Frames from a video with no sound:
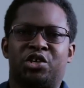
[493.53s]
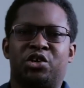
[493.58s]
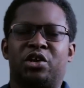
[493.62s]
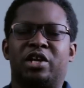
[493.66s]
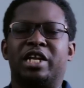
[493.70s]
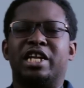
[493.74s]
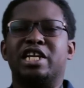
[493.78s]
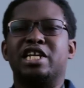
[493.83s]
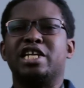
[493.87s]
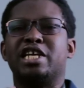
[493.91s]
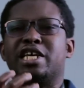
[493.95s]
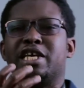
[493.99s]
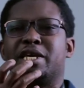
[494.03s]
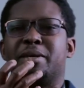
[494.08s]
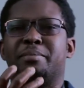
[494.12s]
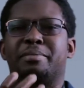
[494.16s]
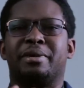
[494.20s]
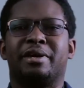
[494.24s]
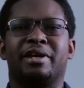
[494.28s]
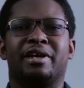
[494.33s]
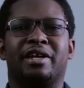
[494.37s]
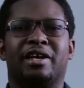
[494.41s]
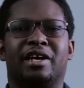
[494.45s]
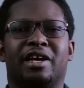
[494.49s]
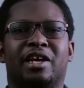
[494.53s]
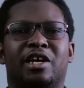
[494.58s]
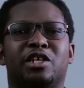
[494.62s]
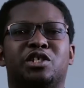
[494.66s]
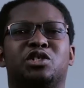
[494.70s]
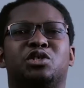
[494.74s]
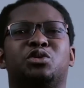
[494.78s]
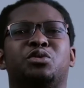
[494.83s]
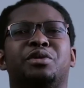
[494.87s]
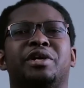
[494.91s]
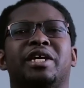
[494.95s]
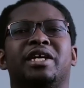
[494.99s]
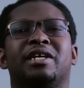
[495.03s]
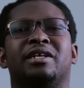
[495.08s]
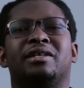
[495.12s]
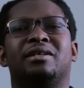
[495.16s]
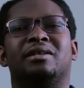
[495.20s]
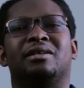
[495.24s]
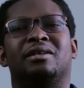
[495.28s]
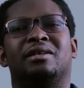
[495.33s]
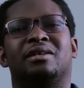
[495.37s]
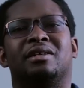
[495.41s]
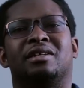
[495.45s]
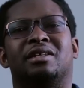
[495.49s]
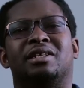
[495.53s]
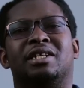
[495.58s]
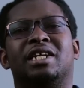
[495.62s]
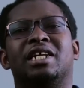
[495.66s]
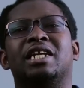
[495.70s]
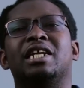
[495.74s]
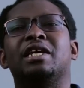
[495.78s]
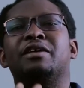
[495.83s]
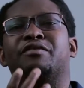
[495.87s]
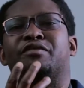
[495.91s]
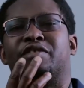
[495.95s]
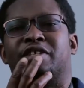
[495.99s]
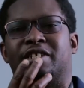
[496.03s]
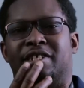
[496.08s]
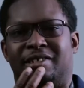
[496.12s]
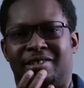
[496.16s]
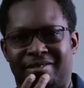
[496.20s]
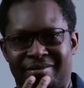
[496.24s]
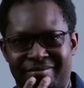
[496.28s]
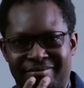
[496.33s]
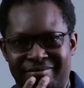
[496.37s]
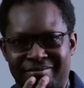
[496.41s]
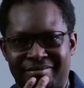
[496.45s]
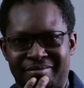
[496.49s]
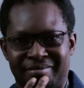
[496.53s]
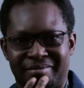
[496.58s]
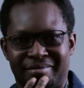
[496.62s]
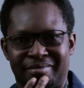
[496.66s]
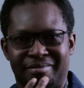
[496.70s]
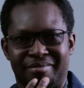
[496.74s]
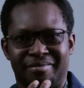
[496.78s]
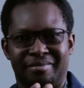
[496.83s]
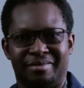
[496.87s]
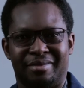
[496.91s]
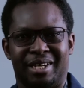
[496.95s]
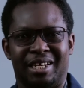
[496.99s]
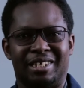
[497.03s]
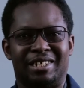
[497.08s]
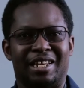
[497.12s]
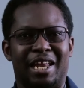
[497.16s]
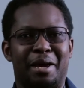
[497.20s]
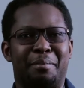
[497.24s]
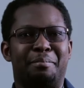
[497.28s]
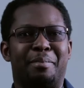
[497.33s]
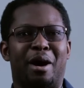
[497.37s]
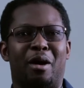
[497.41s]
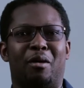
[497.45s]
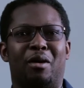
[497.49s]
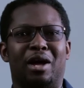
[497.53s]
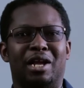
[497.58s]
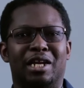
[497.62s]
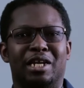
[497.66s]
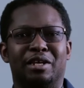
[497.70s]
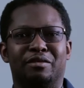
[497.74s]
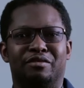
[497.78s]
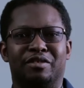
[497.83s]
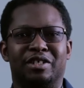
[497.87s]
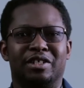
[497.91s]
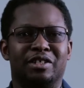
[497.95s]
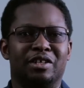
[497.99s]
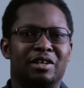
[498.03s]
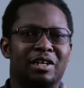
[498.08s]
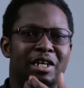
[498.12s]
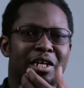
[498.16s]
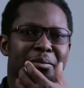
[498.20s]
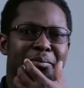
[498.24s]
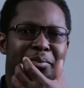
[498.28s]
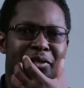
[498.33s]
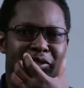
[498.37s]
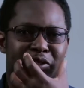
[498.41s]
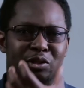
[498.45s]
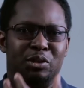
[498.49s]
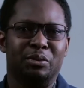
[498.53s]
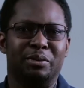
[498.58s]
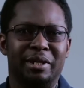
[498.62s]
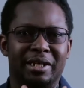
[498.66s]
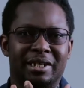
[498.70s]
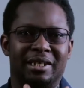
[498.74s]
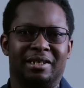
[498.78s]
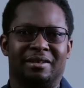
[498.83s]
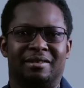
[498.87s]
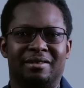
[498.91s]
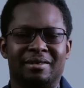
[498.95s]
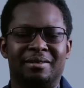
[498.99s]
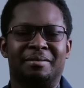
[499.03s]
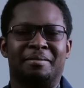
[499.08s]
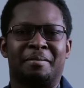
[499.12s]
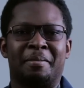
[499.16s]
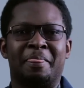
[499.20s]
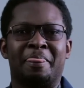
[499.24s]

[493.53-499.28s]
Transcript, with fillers: your lip is doing the lifting it's like power lifting your lip is doing it